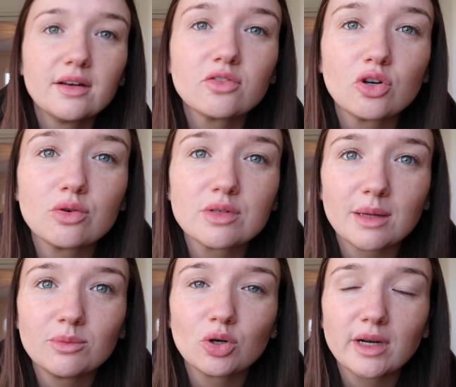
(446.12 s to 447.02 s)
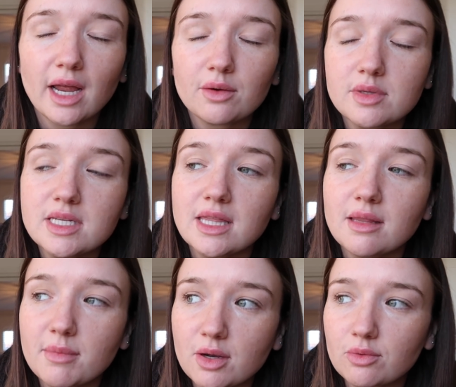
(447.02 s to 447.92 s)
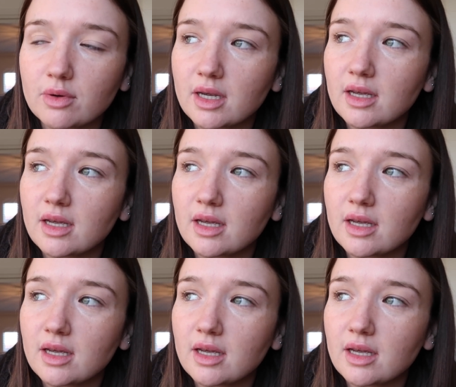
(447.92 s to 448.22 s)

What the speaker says: And of course, I'm not counting the milk.